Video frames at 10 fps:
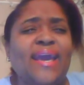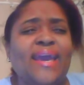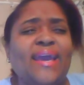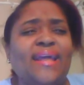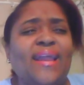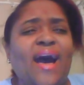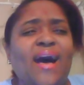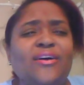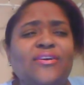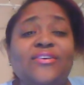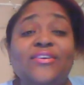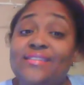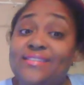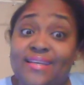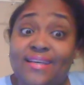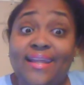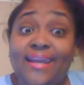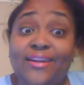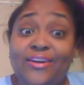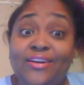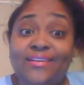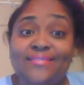and I'll see you later.